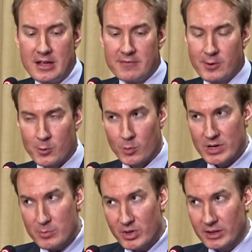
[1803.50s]
For
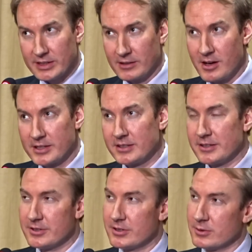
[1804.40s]
rebuilding lost
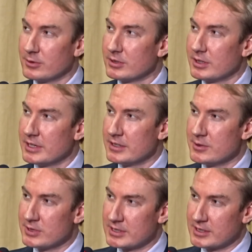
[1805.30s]
tissue, it
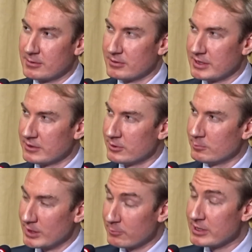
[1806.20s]
uses something
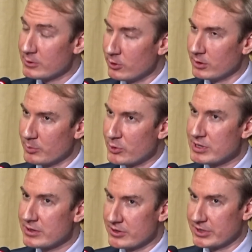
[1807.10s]
called what we call
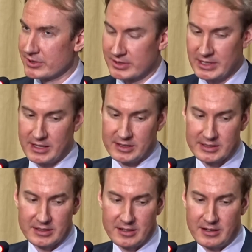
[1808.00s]
precursor
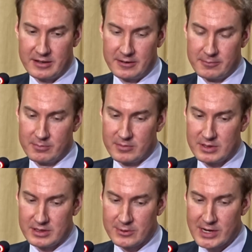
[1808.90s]
cells,
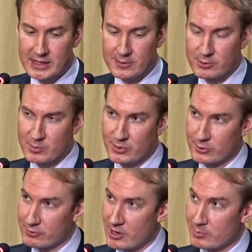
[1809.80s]
directly
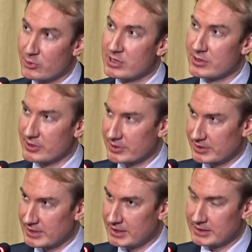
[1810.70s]
reprogrammed precursor
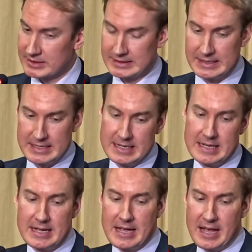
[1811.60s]
cells.
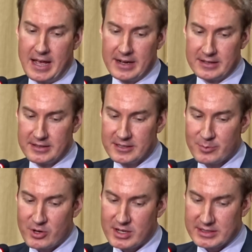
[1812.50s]
And in this
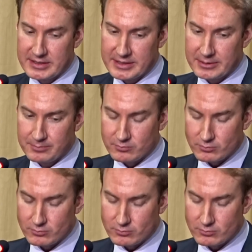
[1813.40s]
process,